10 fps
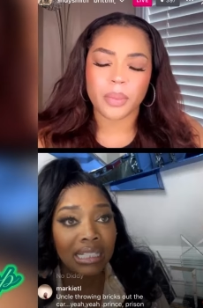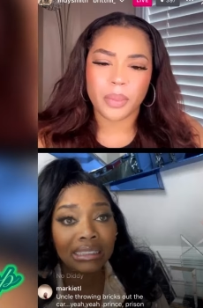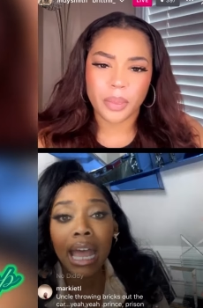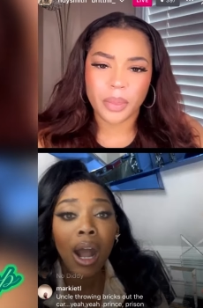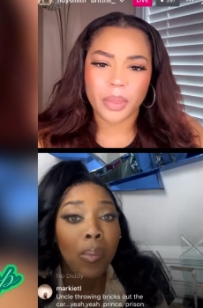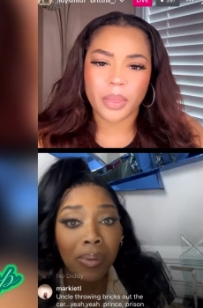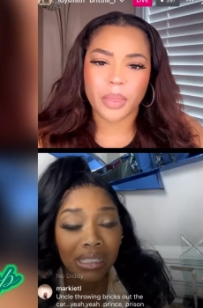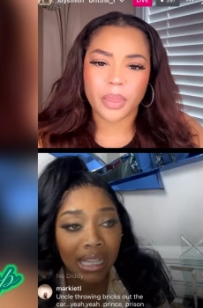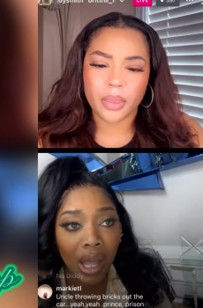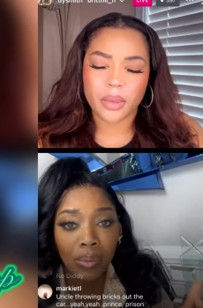Speaker 1: to help us,
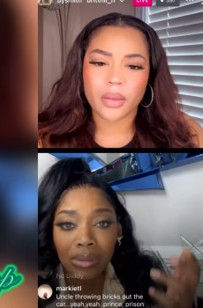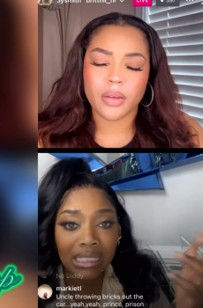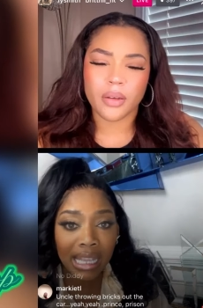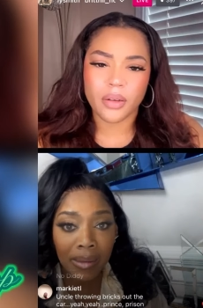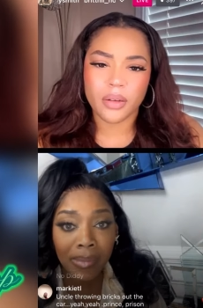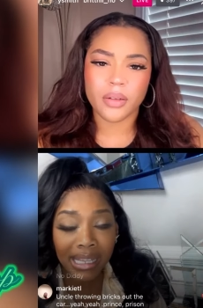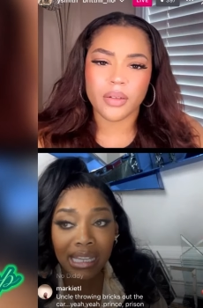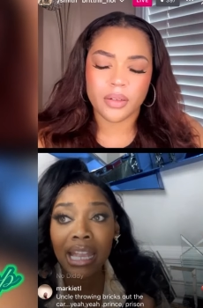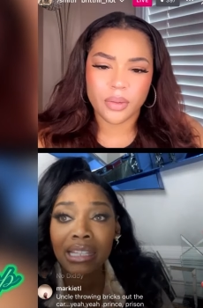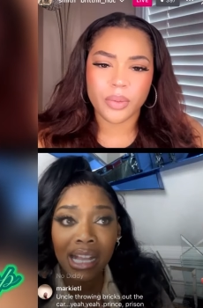to help these inmates.
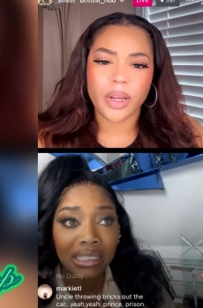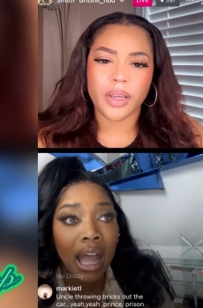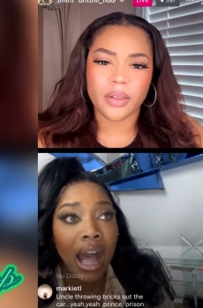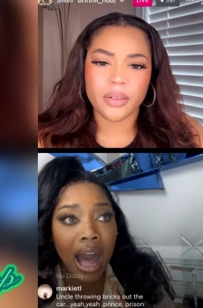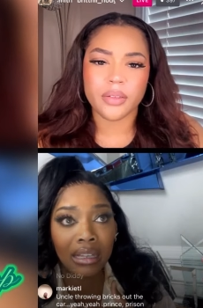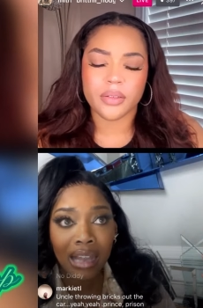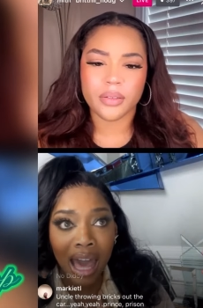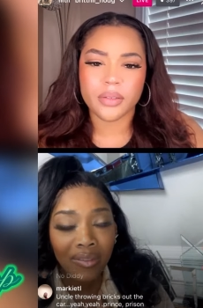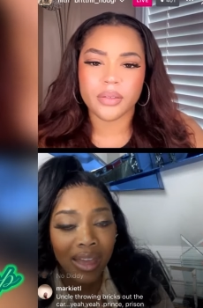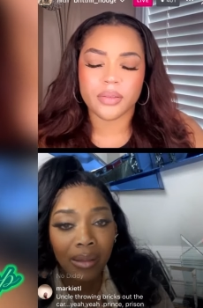And yes, a lot
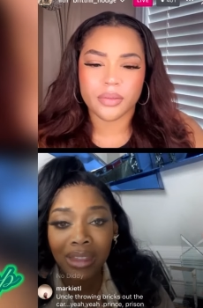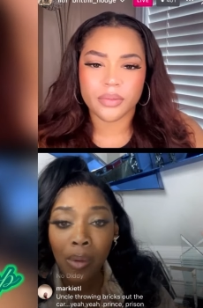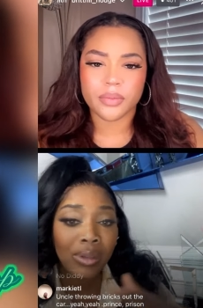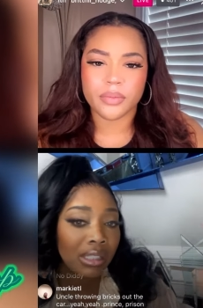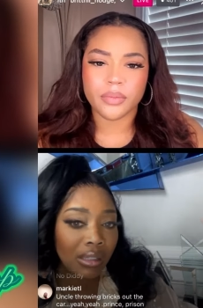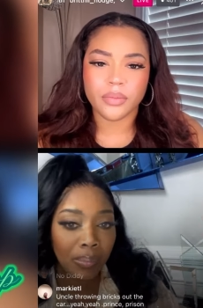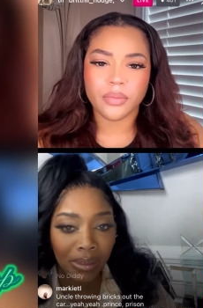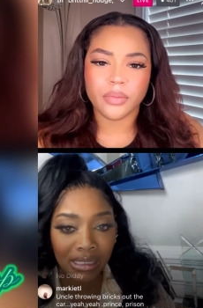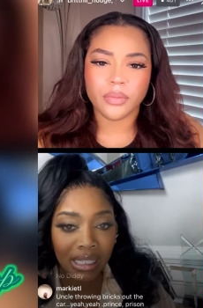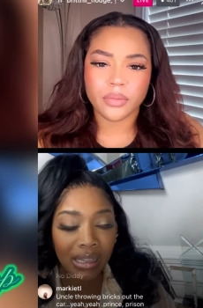of that, that wasn't the
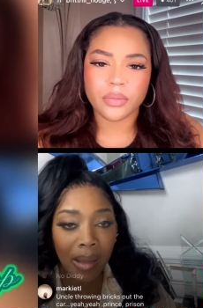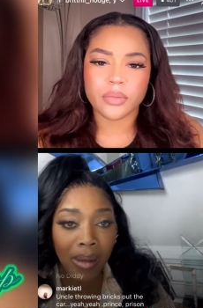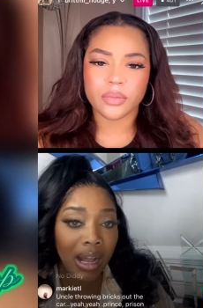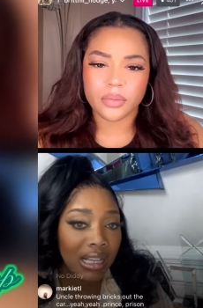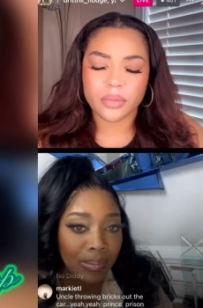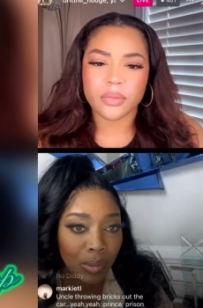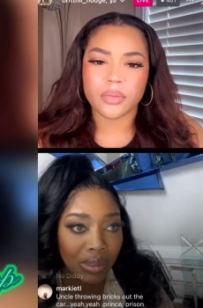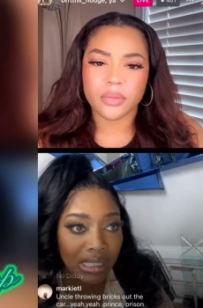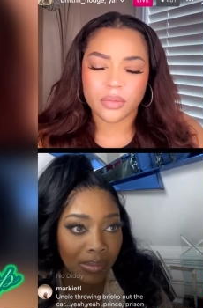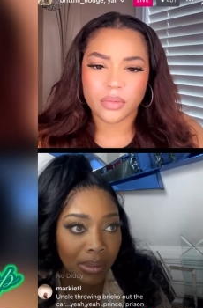prison that my husband
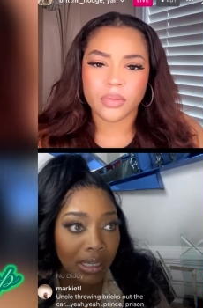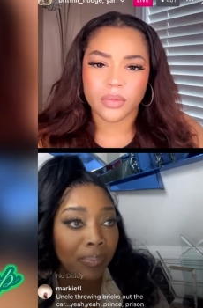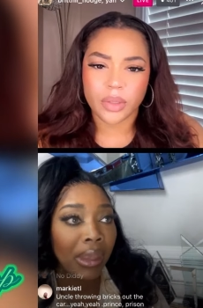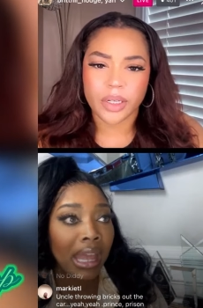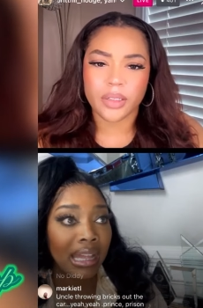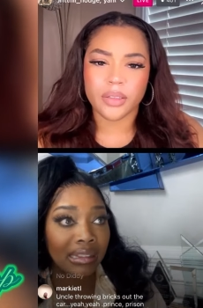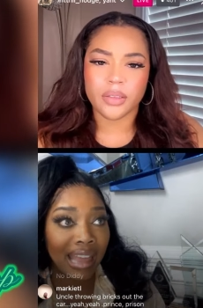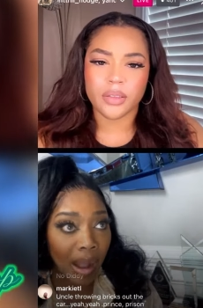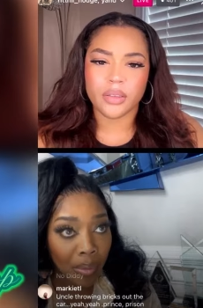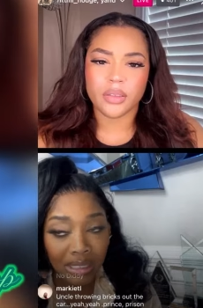was in, but right.
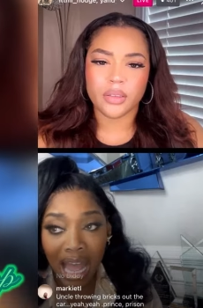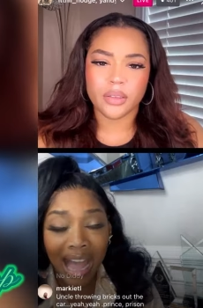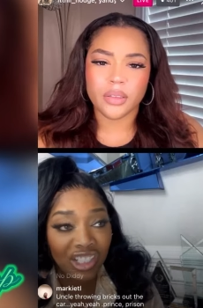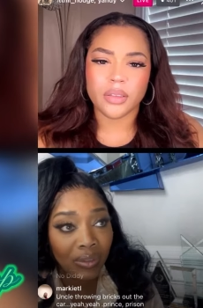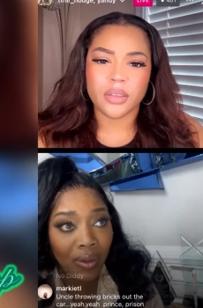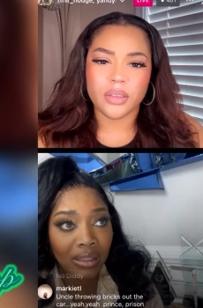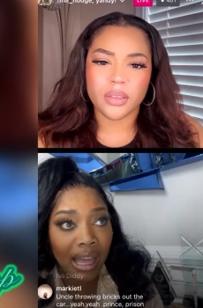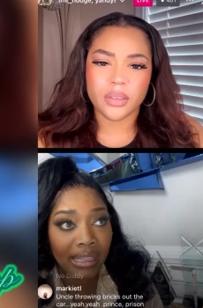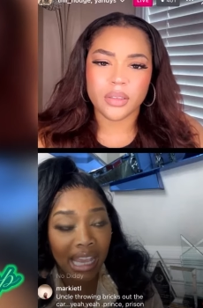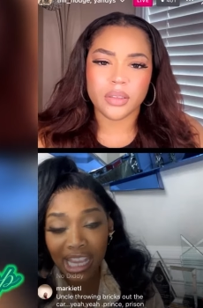that was, I just felt
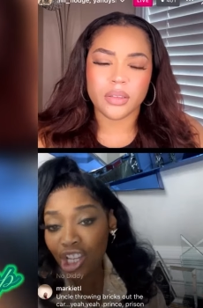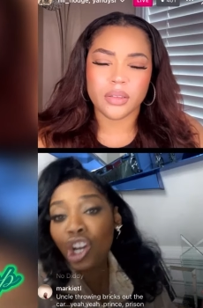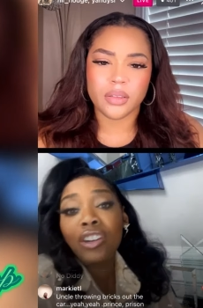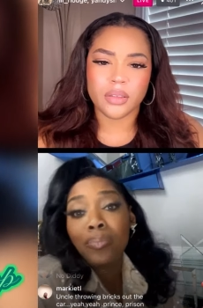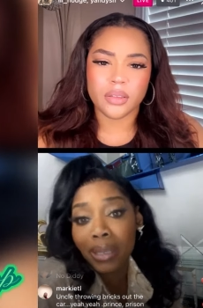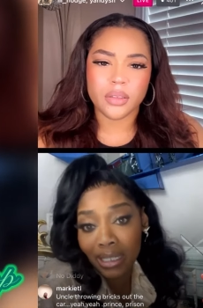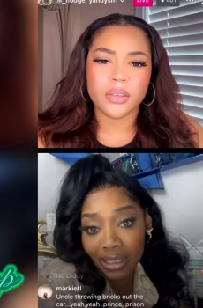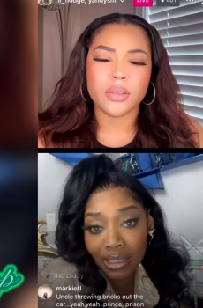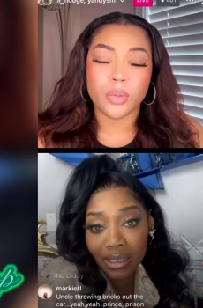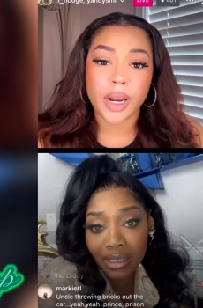like it could have been.
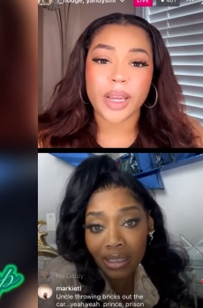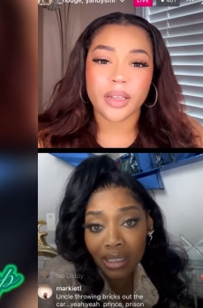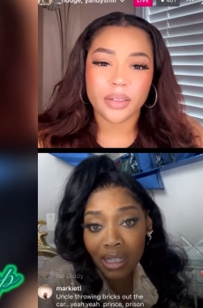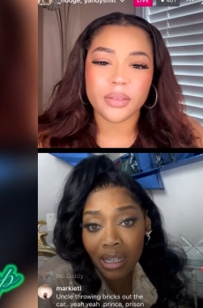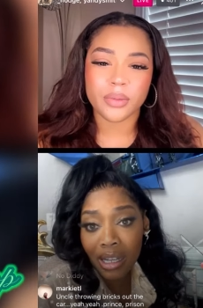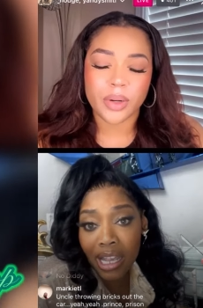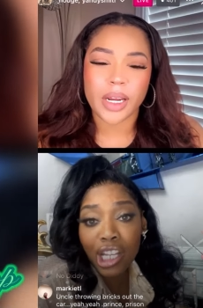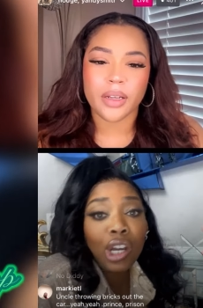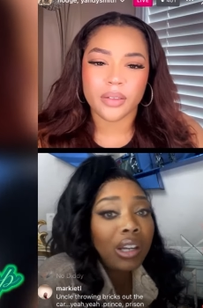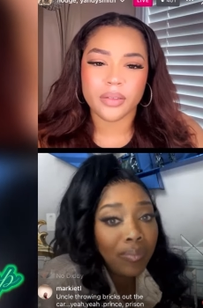Right. right. It
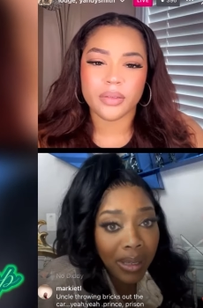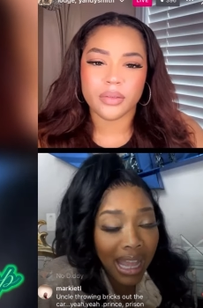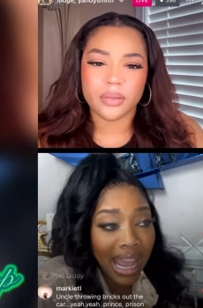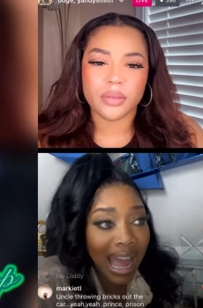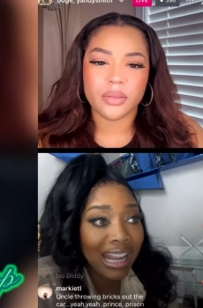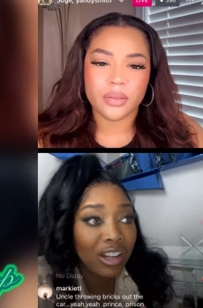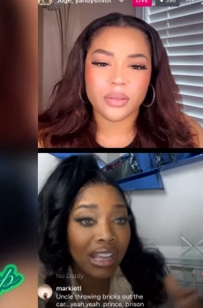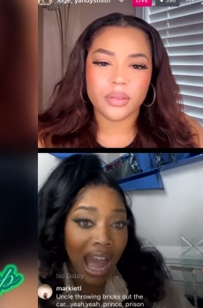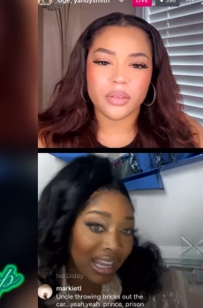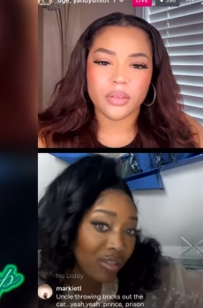could have been. And I can,
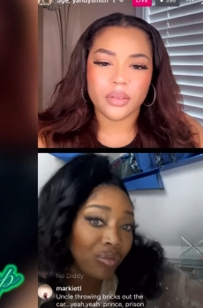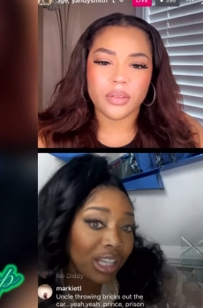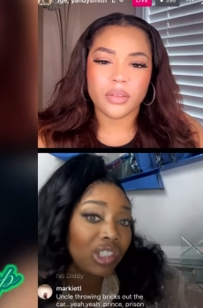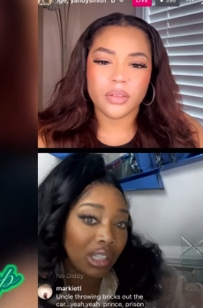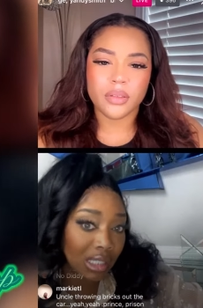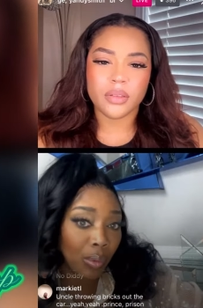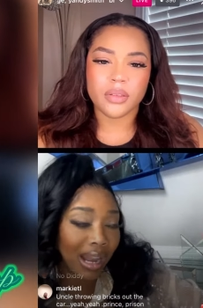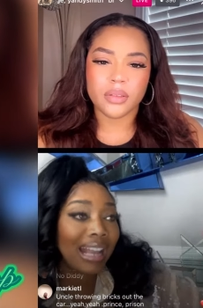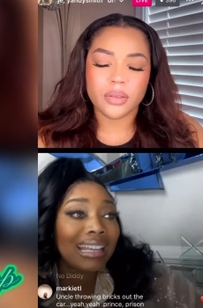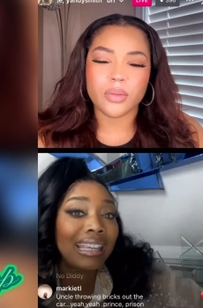I can reach this one.
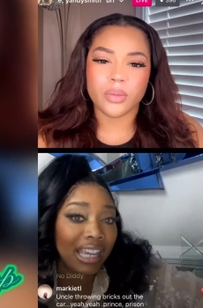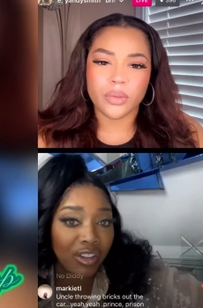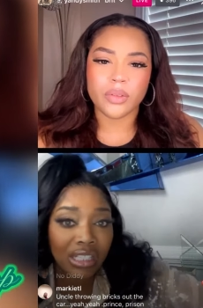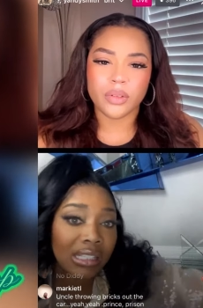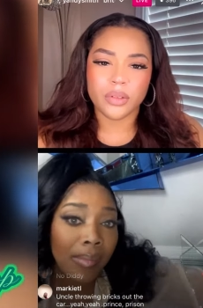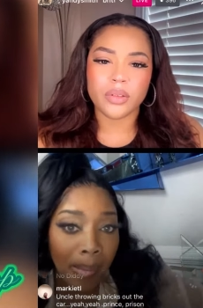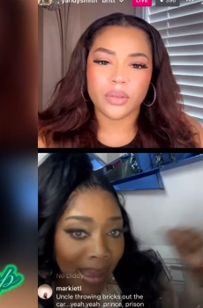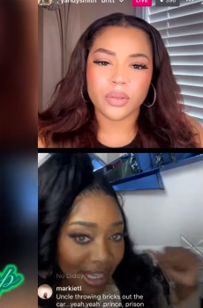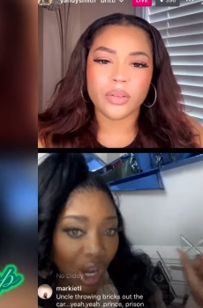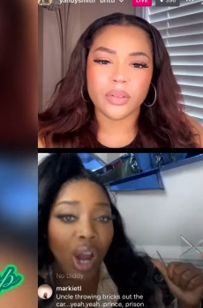I can get here. This is in my
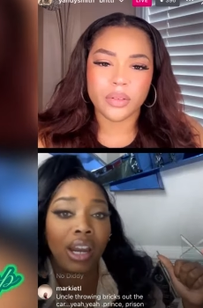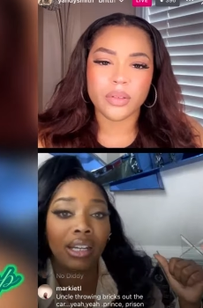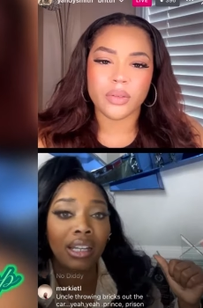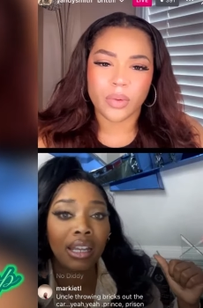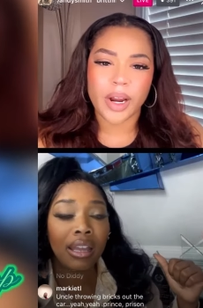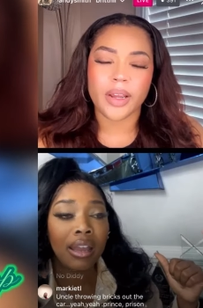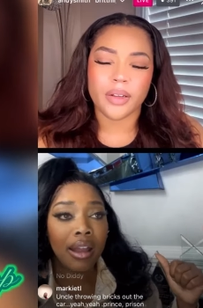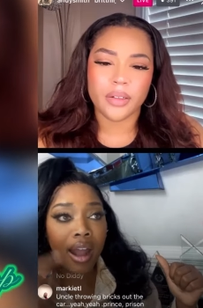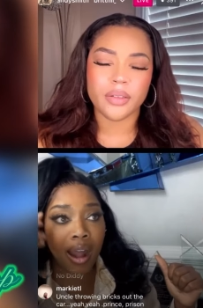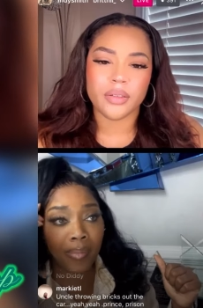backyard. Right.
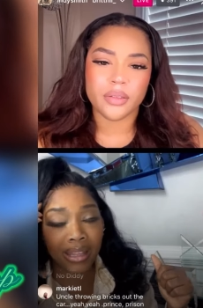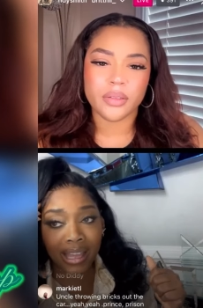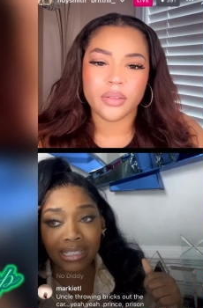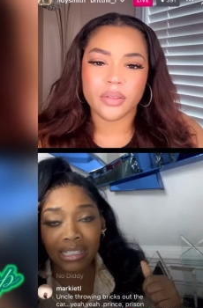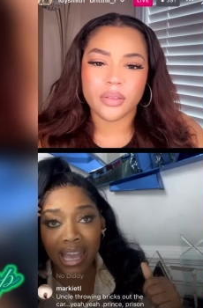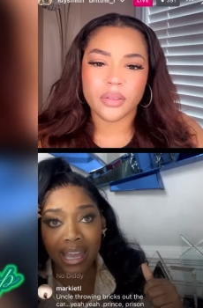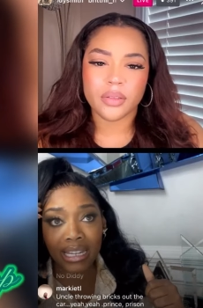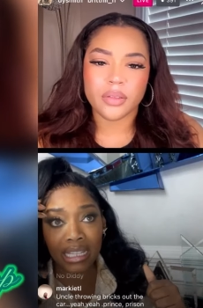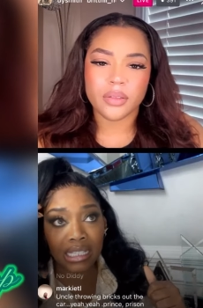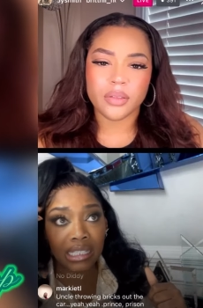Um, and that, that
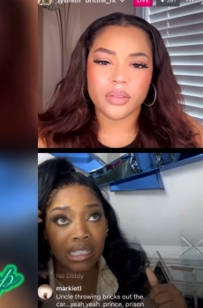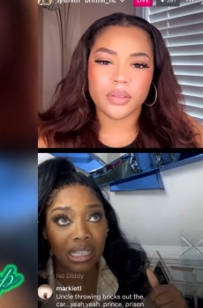is,